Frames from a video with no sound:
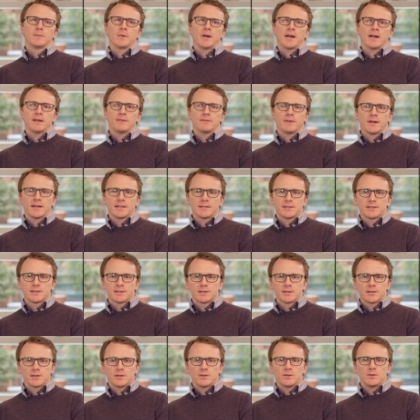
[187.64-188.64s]
My advice
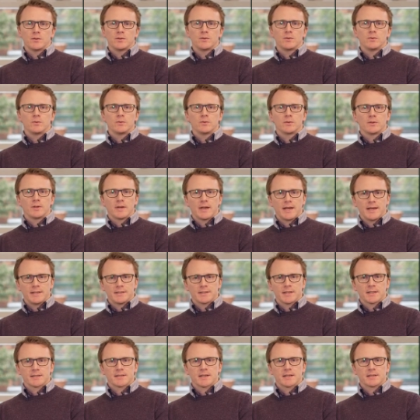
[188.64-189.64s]
to
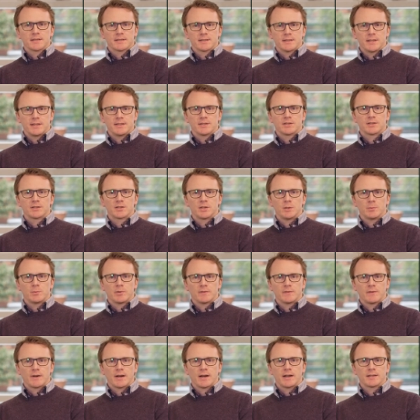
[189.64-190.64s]
HSST
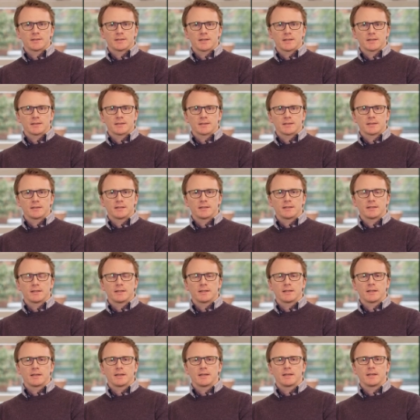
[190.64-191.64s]
supervisors
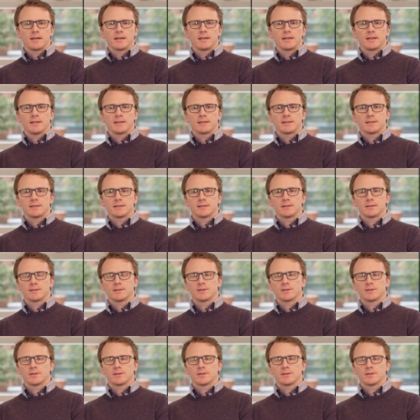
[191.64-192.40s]
is